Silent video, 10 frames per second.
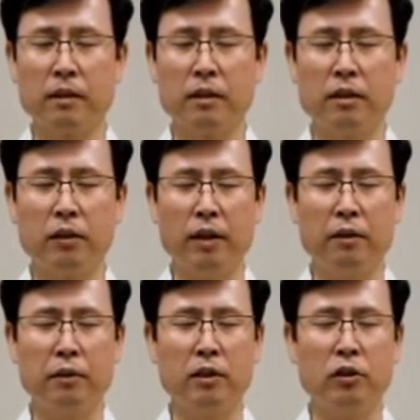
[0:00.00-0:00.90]
So I
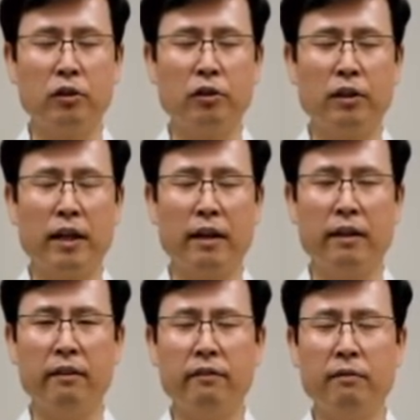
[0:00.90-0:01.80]
want you to
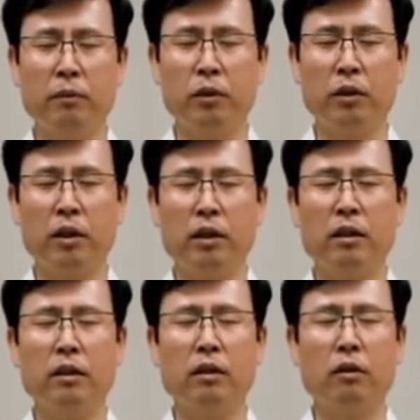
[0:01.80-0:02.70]
have more
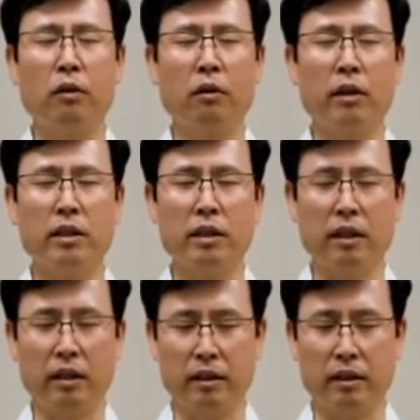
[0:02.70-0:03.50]
holistic